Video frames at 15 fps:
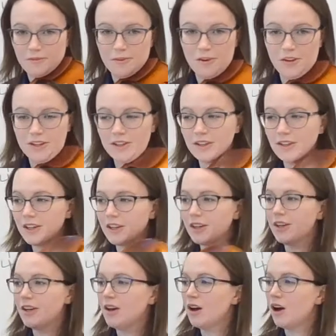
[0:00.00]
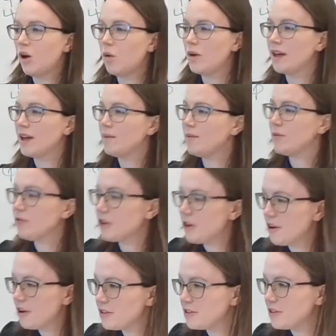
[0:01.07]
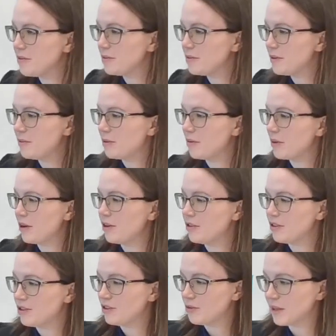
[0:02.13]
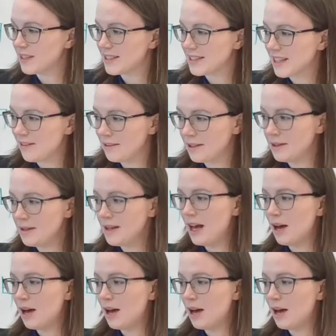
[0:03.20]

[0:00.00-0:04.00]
Very good. Okay, moving on to number 127,